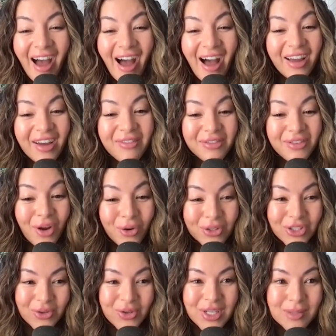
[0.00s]
I have no
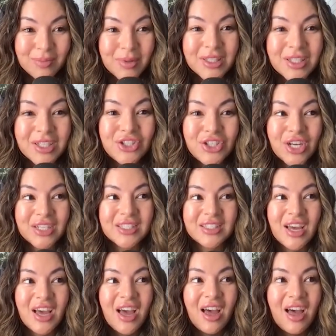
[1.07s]
choice but to just